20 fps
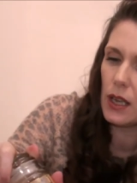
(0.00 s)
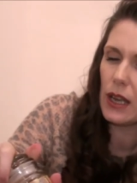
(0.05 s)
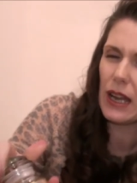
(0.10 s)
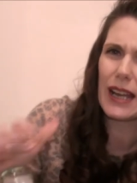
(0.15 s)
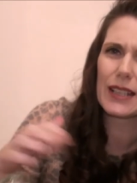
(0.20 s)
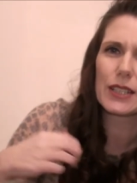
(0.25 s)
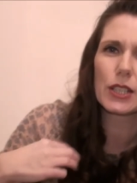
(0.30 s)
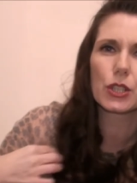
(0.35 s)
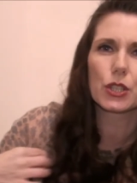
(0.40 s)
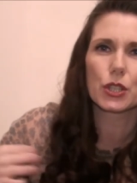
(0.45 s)

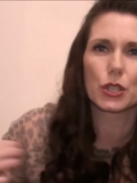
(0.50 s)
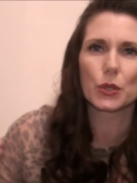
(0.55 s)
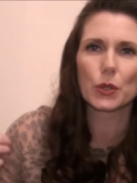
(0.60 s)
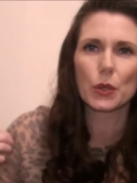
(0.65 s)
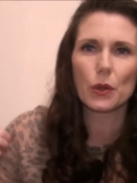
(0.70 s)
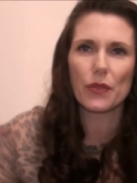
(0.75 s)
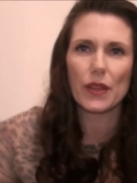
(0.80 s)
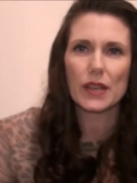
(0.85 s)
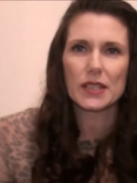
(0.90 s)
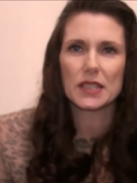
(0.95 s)
And do you
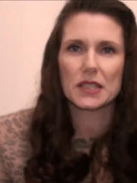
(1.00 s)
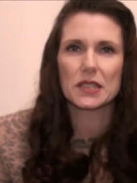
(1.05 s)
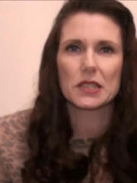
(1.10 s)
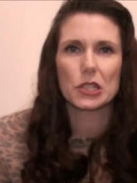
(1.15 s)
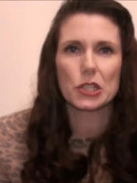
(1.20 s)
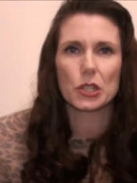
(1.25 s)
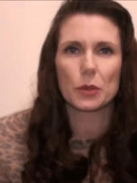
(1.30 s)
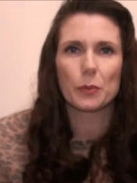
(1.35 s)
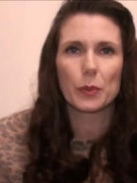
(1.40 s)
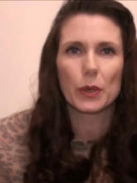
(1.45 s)
know, this is the
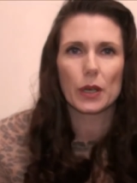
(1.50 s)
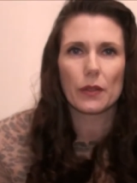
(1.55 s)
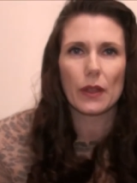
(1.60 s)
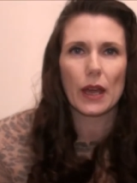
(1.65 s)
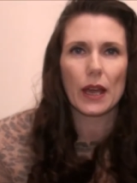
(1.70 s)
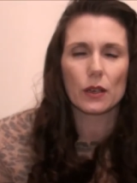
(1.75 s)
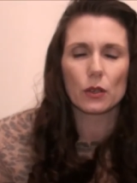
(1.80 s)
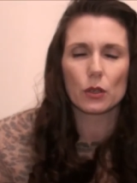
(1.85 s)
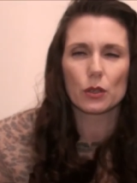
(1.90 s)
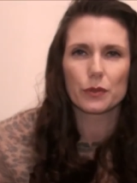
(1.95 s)
jumper
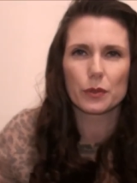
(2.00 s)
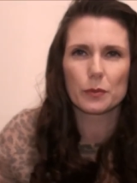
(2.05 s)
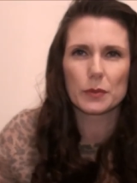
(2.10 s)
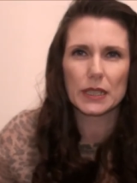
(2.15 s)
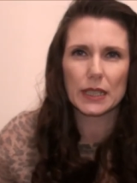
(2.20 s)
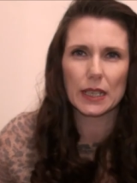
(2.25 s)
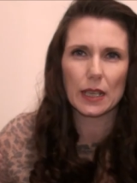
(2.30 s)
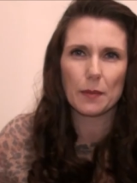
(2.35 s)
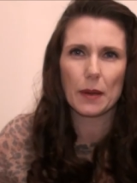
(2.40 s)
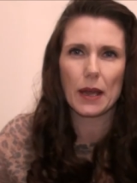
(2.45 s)
that I got from
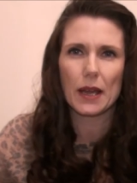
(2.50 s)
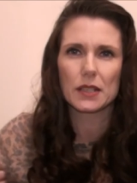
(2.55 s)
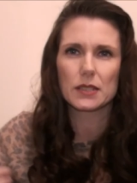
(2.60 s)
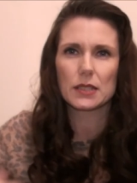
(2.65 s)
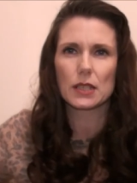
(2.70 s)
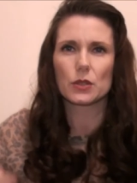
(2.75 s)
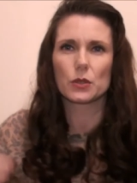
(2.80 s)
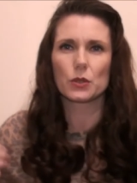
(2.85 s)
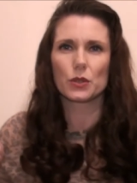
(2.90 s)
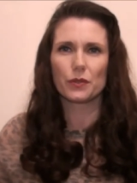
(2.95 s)
TK
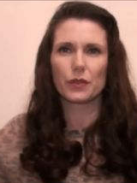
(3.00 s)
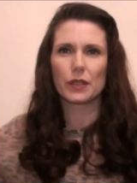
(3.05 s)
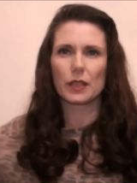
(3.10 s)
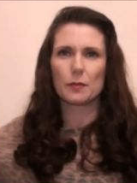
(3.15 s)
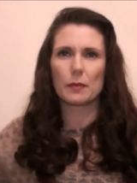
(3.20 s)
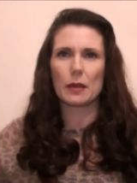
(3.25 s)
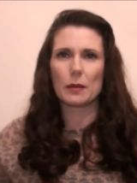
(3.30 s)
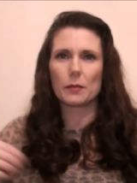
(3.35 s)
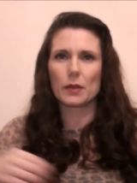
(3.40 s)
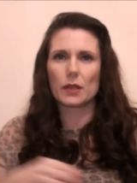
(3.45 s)
Maxx. I don't know if you
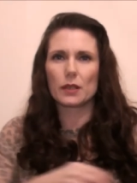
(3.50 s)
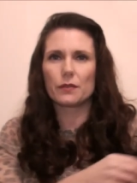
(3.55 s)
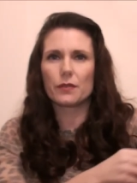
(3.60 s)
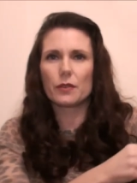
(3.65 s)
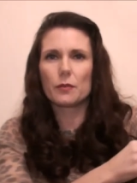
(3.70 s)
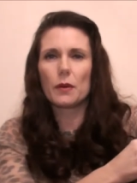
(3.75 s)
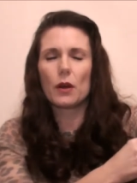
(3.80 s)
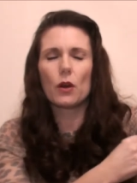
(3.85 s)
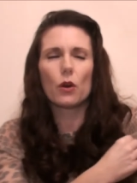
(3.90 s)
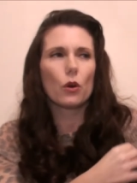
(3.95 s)
remember it
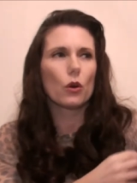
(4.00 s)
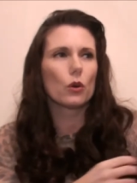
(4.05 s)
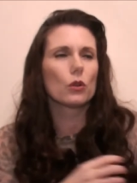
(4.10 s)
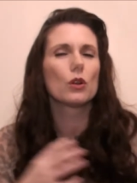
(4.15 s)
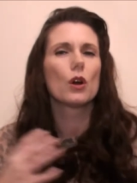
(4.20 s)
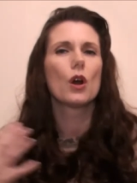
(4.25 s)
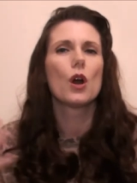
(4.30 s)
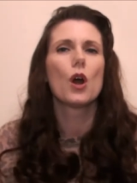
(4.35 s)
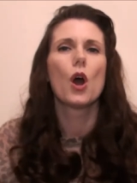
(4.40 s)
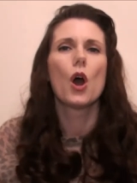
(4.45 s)
from a
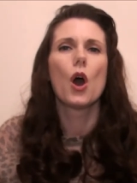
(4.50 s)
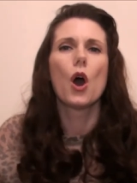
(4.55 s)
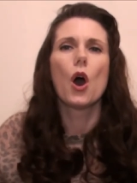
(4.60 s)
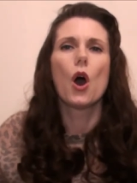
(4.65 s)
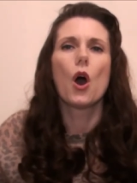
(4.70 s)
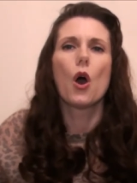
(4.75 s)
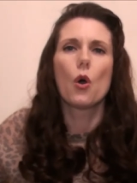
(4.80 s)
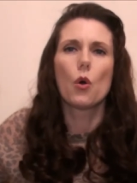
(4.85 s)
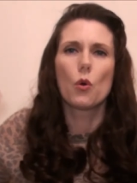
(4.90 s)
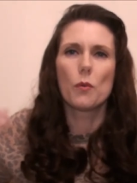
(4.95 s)
haul.
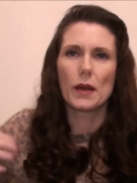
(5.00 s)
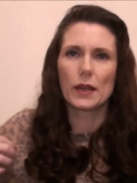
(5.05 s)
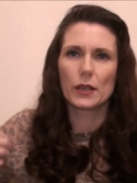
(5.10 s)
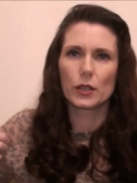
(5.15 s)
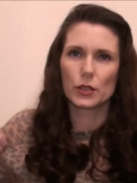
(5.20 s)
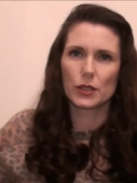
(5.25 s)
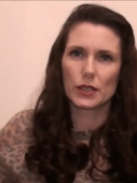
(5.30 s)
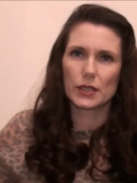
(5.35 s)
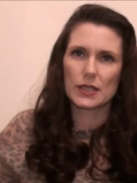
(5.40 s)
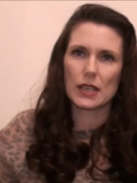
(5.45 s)
Oh my
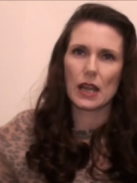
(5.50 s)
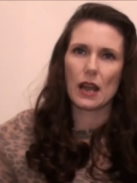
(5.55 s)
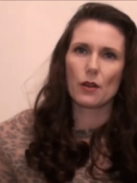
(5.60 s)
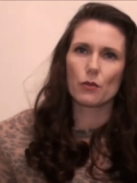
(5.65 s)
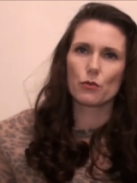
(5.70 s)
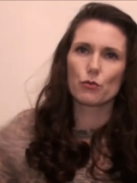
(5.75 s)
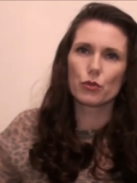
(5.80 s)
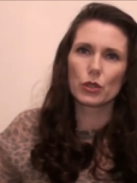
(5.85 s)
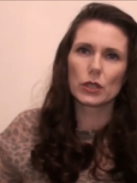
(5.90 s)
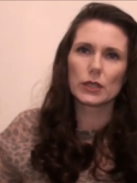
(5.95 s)
goodness, I
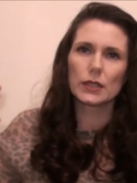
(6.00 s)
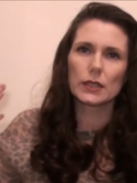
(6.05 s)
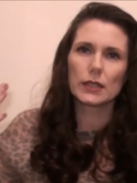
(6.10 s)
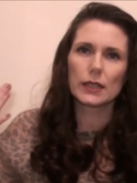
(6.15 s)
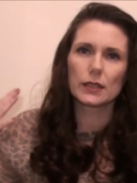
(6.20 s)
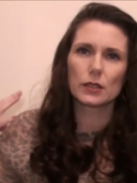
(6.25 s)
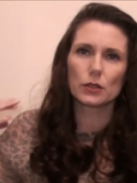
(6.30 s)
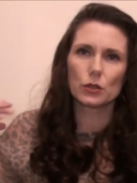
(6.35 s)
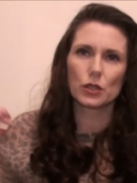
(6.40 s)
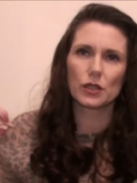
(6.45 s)
really
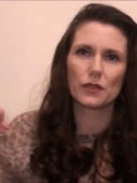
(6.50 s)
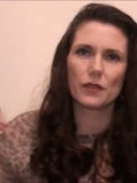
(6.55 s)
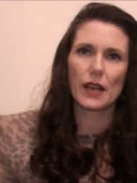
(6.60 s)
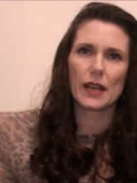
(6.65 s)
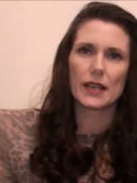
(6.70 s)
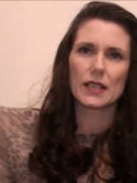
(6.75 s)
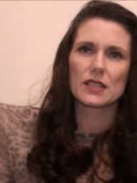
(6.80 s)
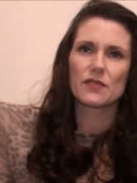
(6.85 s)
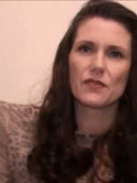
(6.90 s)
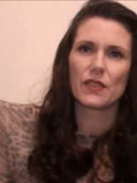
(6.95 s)
like the look of it
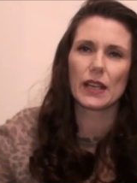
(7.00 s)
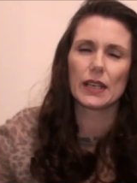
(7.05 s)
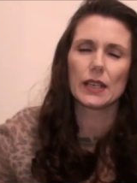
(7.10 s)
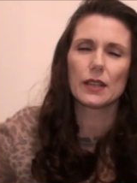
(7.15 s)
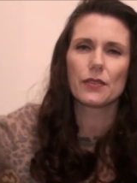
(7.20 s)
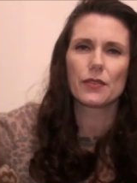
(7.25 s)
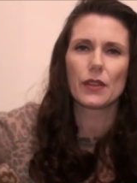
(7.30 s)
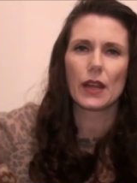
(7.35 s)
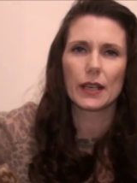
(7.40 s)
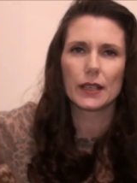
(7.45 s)
and it's very
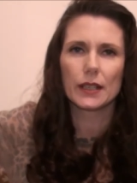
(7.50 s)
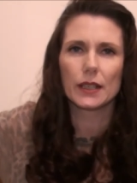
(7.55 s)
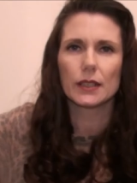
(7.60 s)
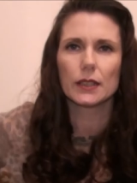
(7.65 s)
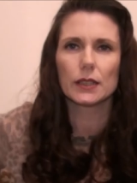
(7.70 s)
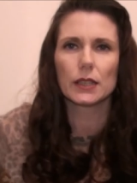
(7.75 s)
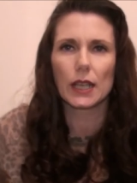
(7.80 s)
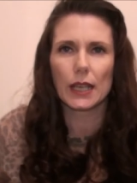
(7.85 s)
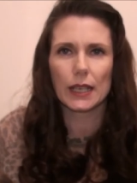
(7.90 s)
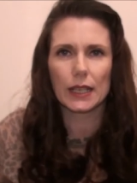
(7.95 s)
thin
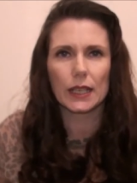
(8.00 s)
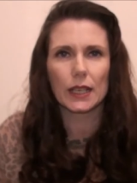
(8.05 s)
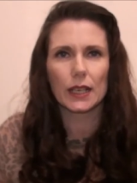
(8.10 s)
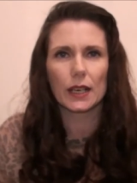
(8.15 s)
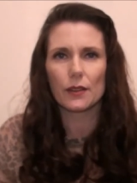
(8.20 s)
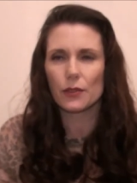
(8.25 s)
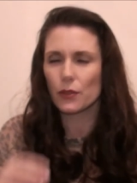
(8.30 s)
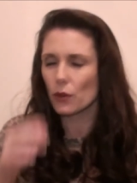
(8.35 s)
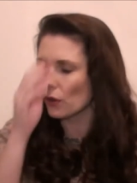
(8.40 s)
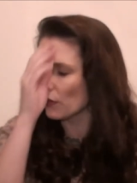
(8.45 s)
and light and
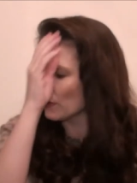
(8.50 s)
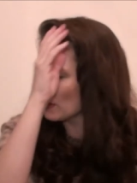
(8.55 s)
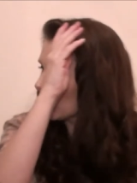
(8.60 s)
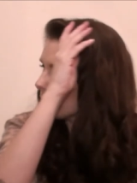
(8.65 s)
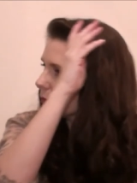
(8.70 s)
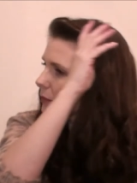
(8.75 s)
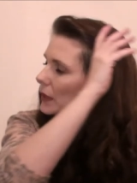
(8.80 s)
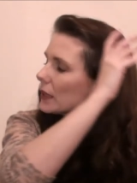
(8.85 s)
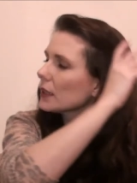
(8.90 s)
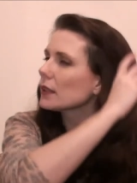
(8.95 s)
I thought
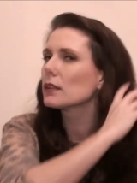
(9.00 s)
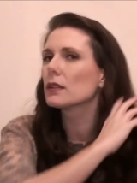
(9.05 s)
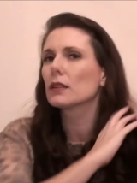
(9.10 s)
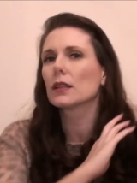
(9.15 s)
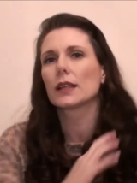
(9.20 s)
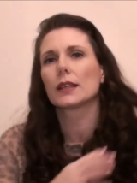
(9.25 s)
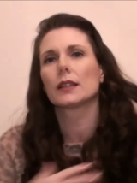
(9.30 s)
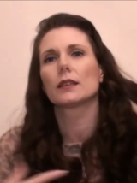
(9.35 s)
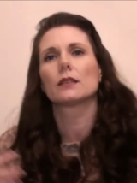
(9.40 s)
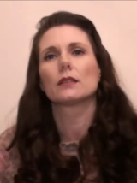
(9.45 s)
that'll be
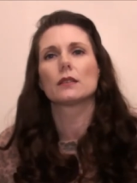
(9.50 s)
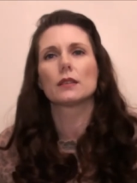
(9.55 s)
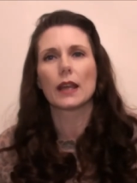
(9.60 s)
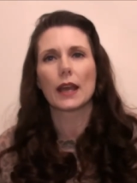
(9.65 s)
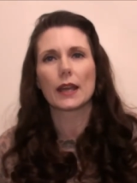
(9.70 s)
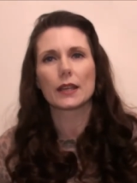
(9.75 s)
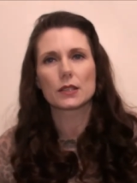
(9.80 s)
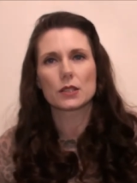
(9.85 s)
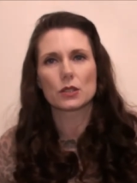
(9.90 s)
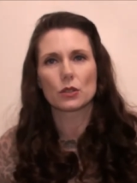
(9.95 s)
like
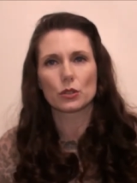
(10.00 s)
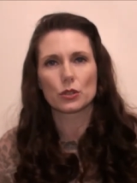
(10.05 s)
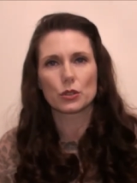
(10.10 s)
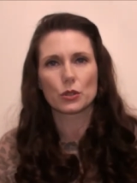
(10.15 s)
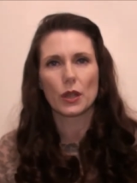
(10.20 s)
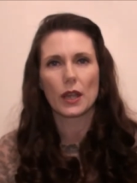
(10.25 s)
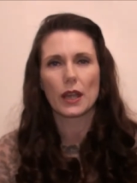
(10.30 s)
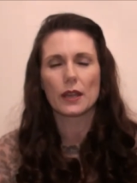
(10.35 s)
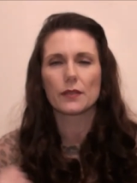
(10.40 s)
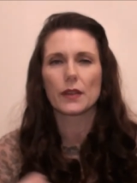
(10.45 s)
nice, not too
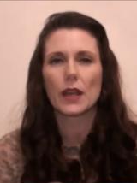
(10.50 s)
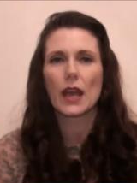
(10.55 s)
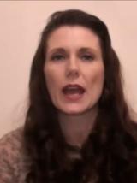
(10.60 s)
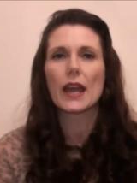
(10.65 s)
heavy.